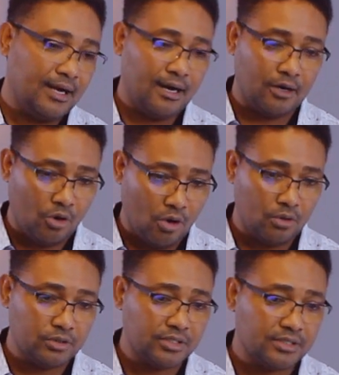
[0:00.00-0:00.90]

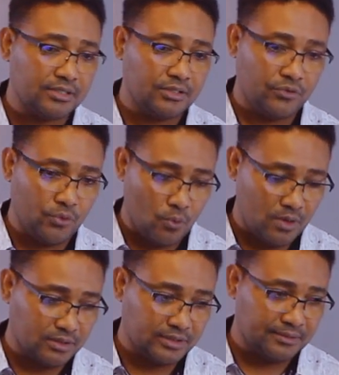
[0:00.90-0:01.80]
across the
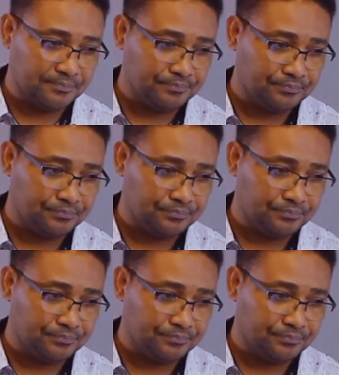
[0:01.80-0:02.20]
world.